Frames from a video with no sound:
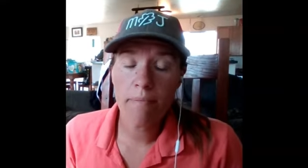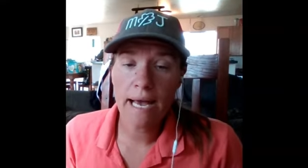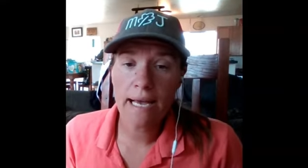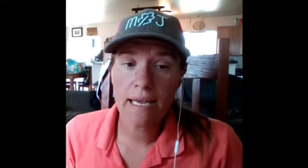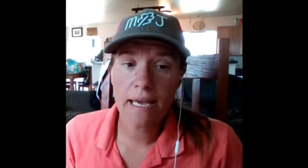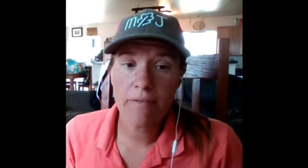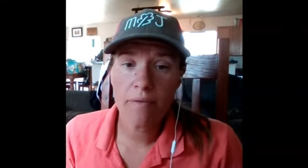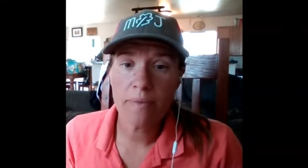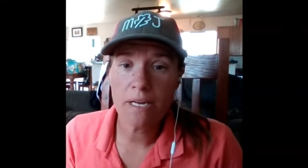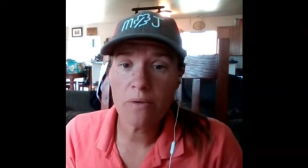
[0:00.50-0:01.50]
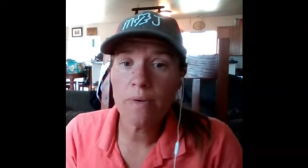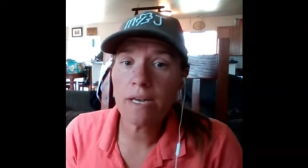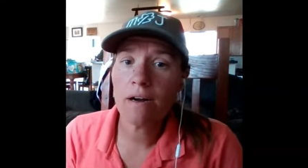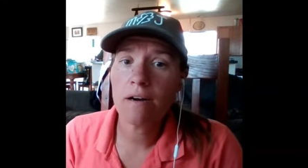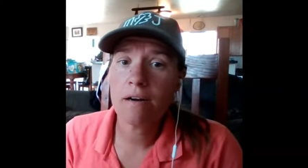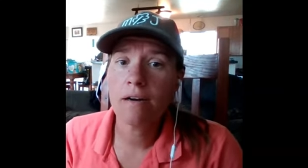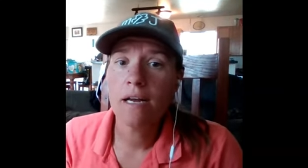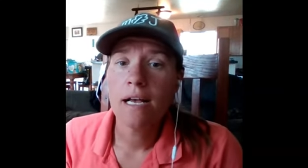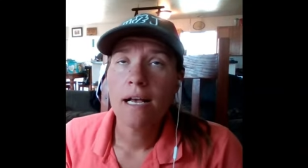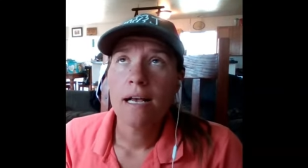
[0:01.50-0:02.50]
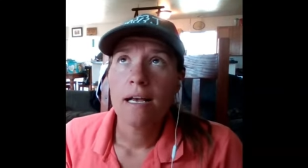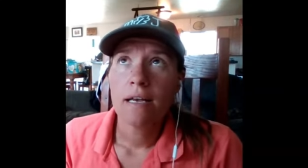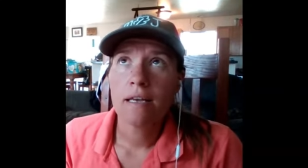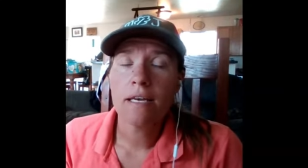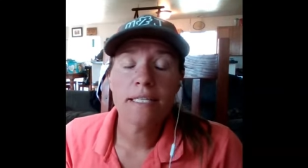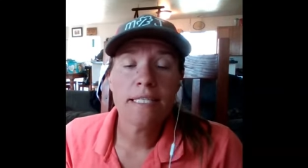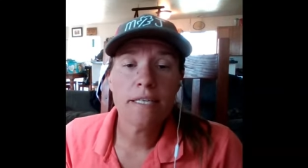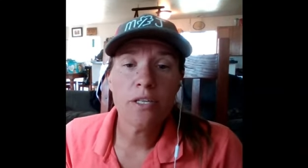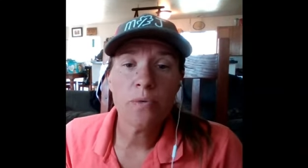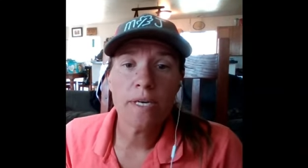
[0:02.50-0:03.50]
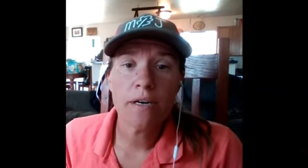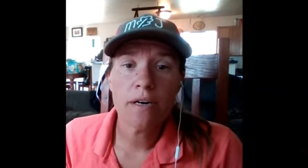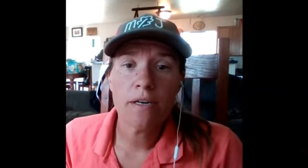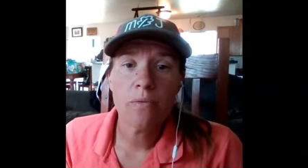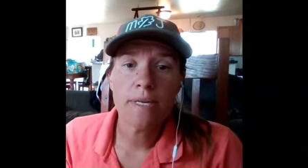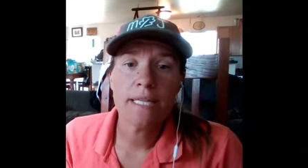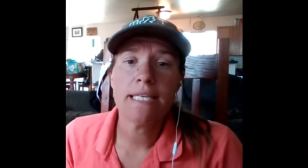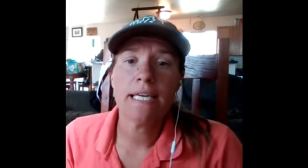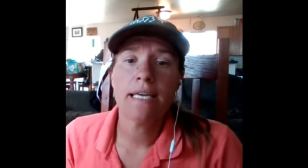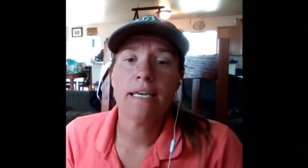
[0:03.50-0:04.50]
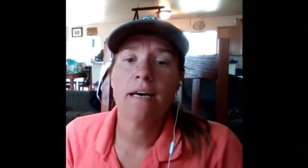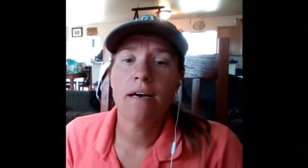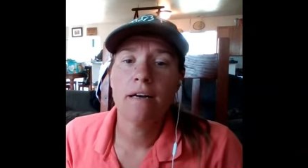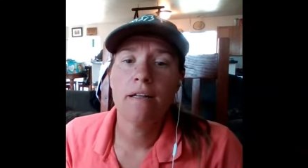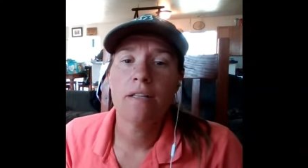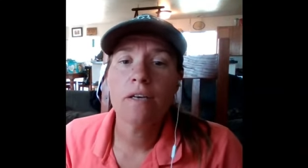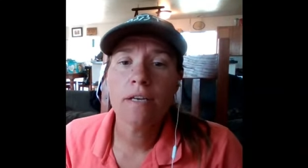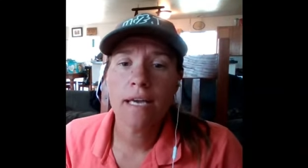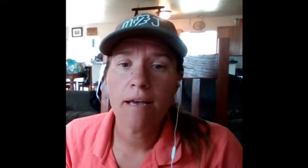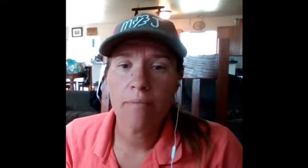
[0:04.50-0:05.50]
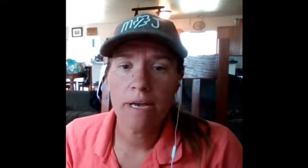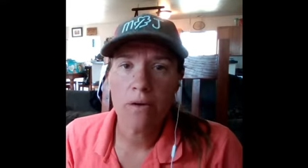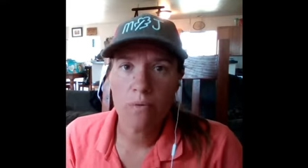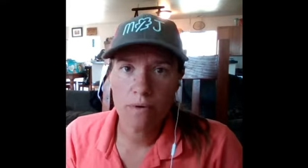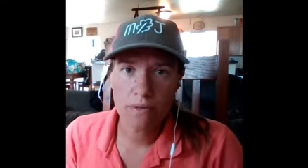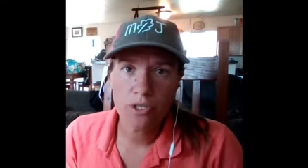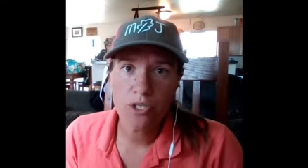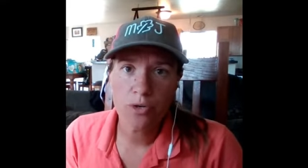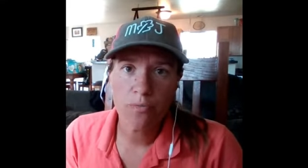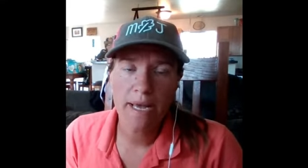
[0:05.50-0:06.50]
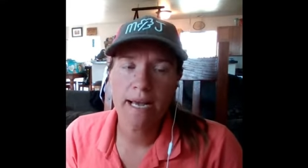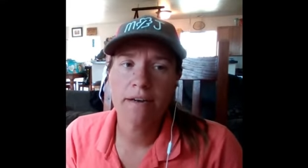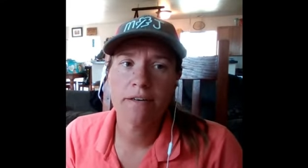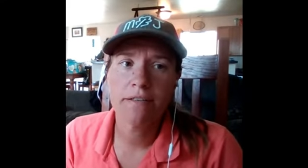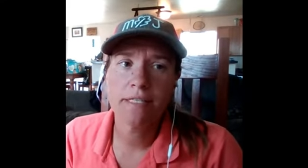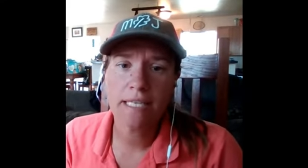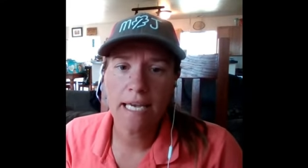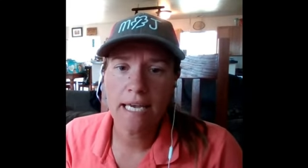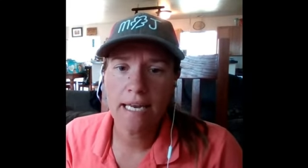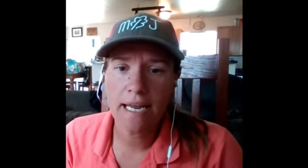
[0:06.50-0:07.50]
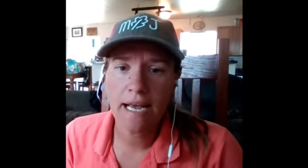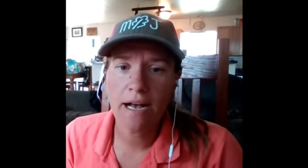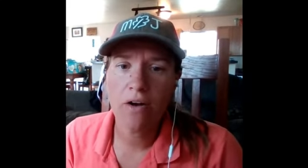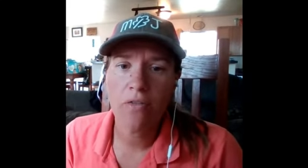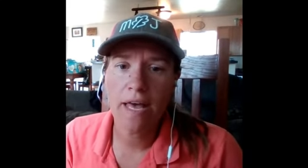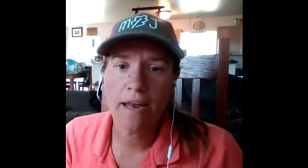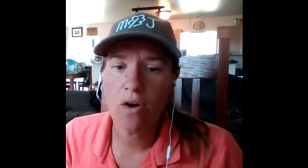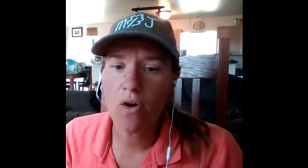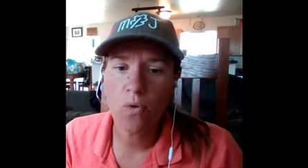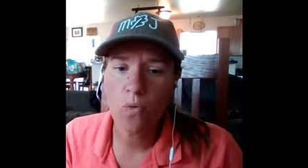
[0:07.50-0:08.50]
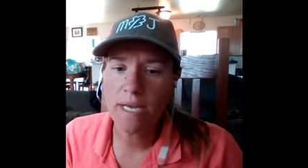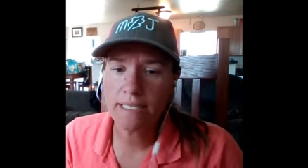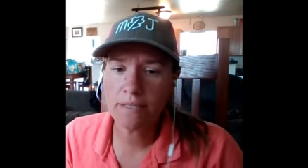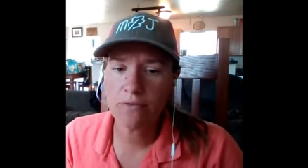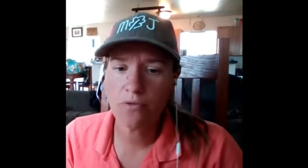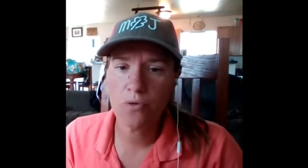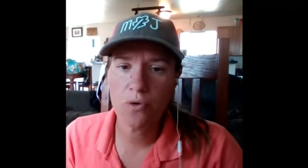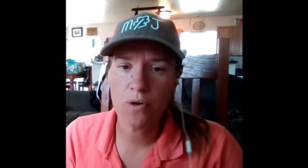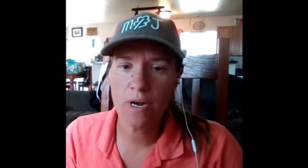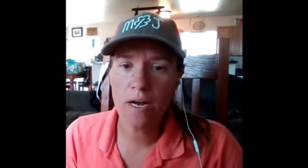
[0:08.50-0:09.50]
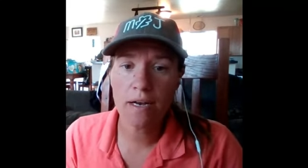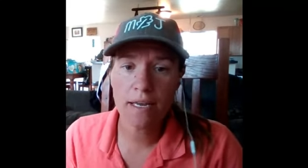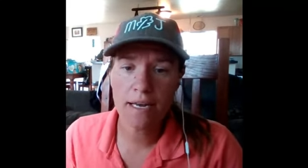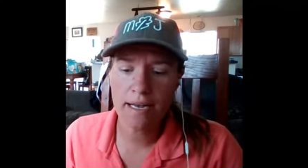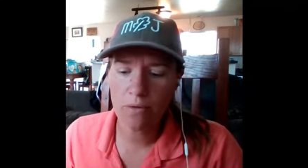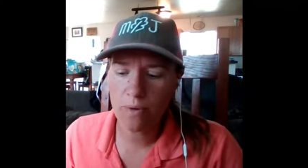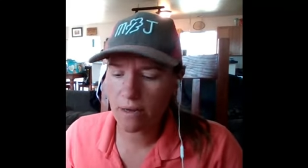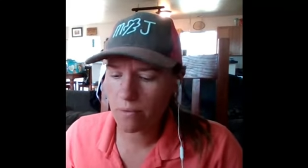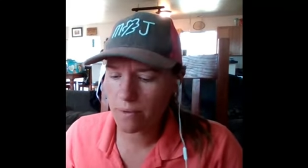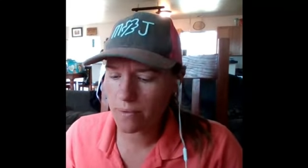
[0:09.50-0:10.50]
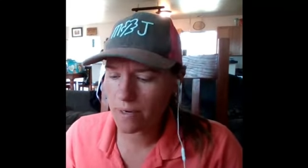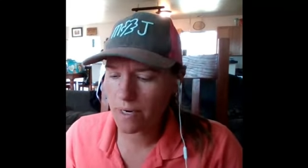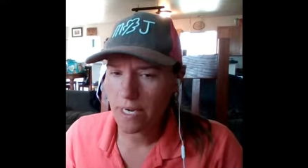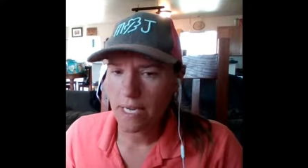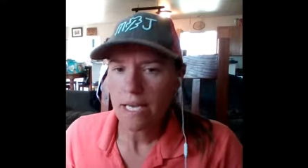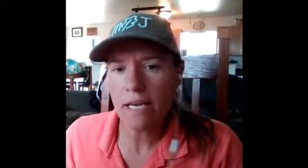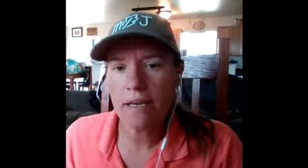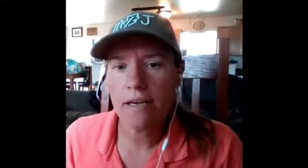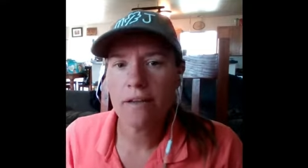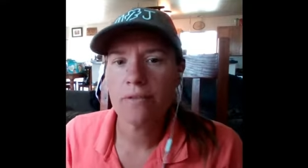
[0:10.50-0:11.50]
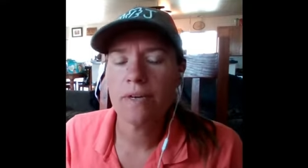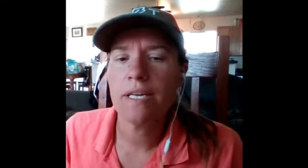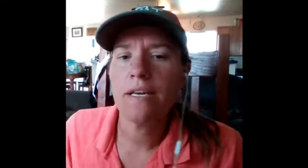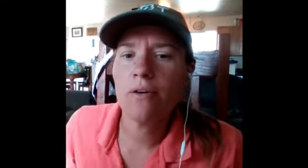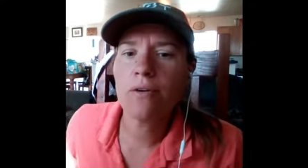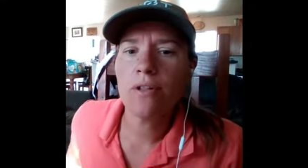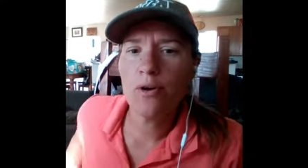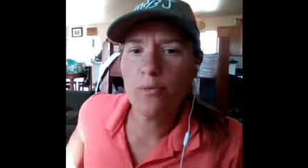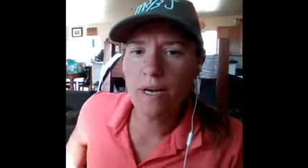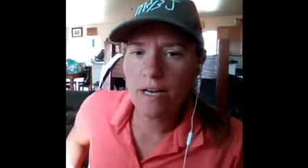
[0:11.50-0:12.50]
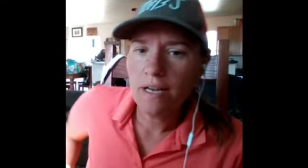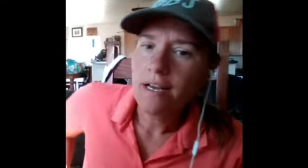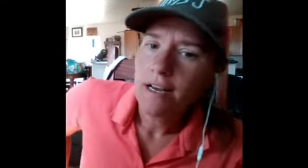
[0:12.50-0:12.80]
back, everybody. We are continuing on with taking a look at my world show patterns and how that all went for Huck and I while we were in Guthrie, Oklahoma.